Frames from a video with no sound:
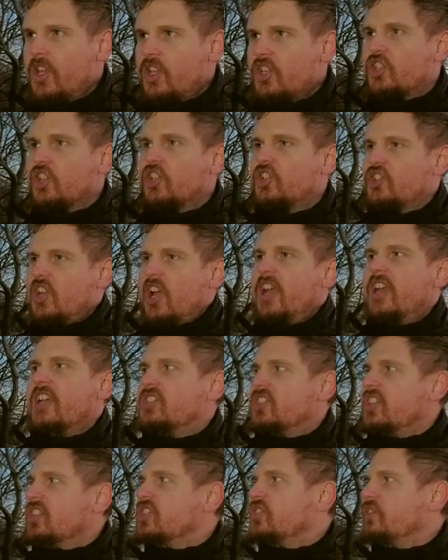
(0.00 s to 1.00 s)

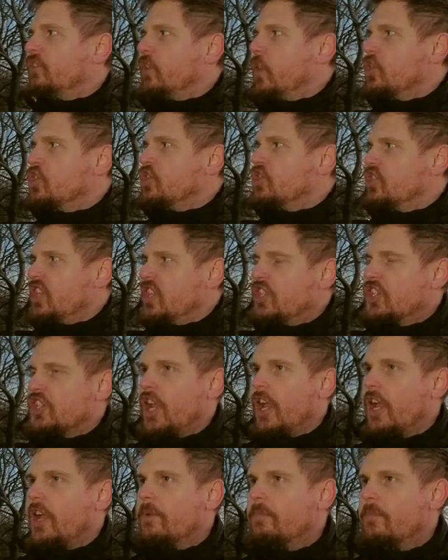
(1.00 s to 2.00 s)
society's first
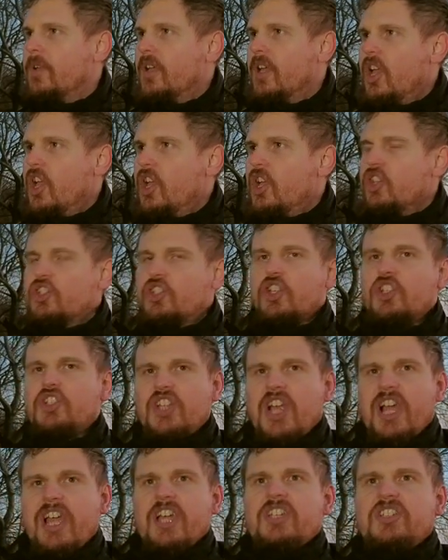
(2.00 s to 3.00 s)
teacher,
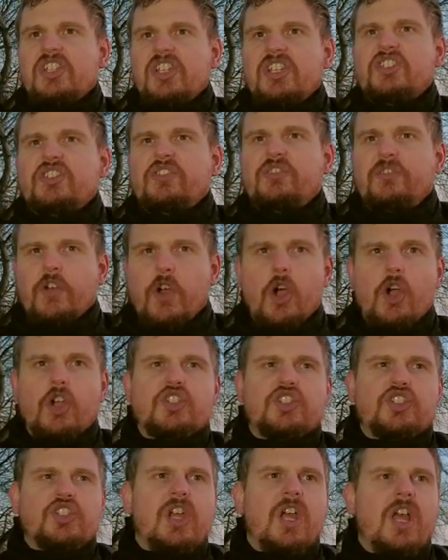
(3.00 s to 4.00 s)
society's
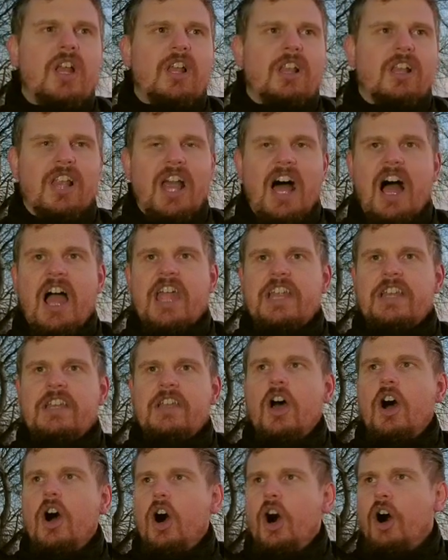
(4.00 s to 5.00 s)
first line
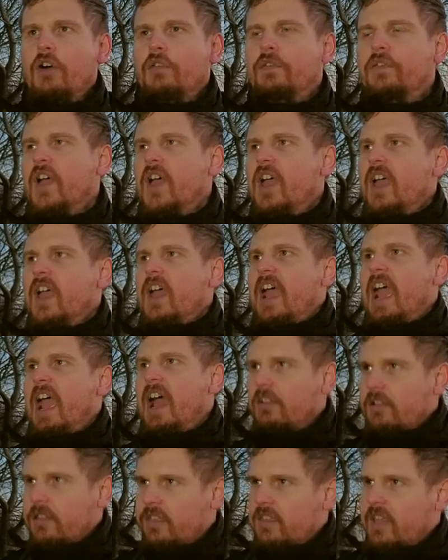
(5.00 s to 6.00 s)
of
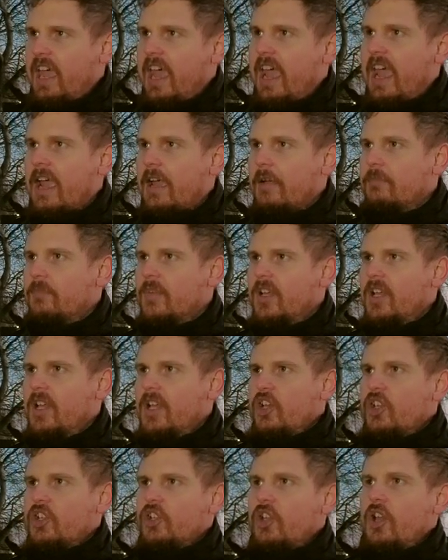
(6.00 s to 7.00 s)
healthcare,
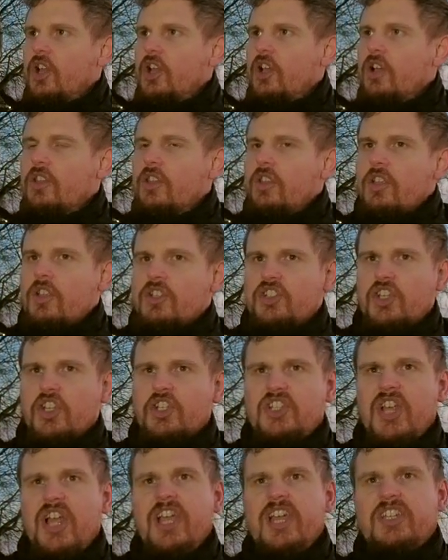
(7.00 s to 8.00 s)

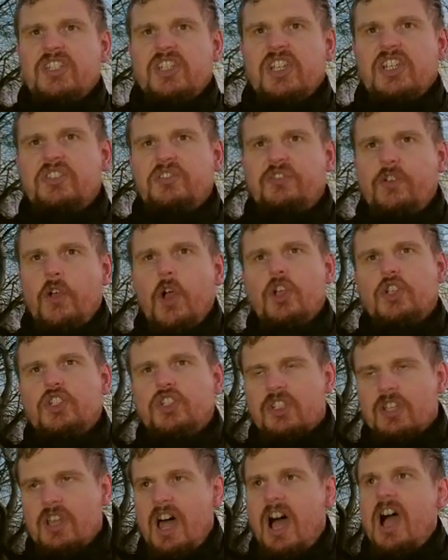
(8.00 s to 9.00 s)
society's first
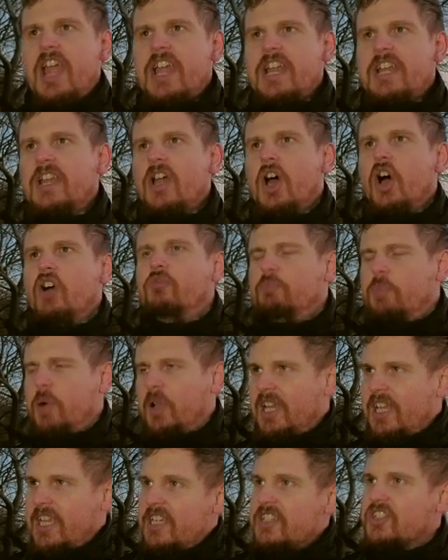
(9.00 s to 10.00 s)
line of
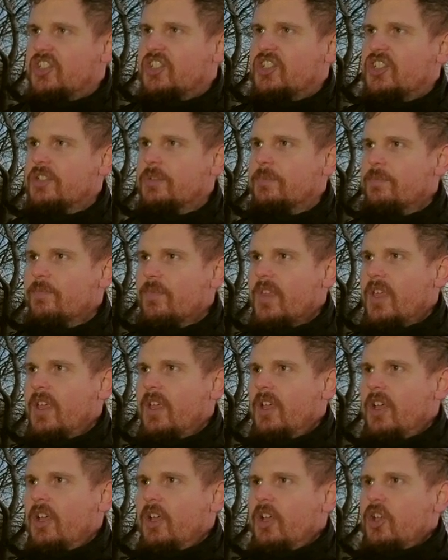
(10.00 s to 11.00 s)
police,
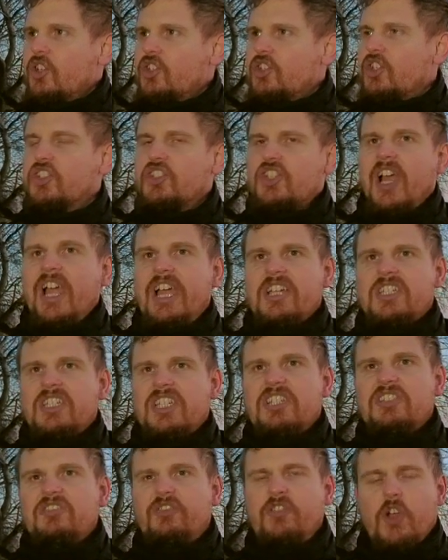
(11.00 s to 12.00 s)

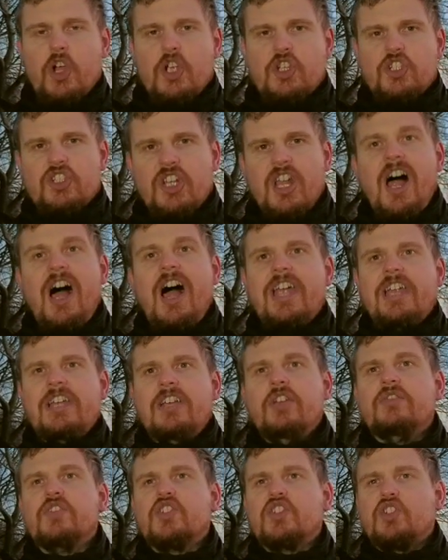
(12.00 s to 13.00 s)
society's first line
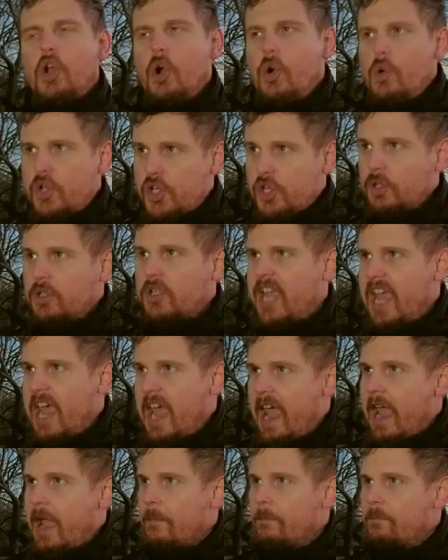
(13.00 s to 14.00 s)
of social
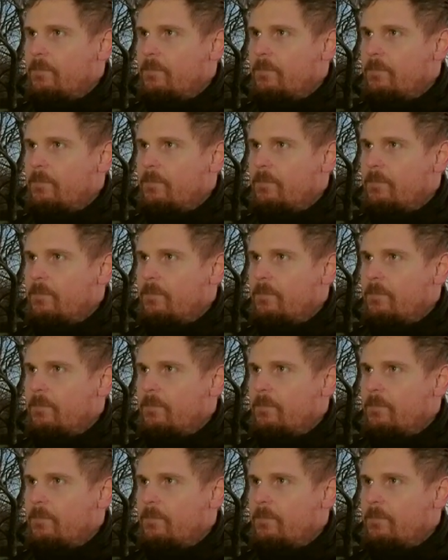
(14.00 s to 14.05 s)
care.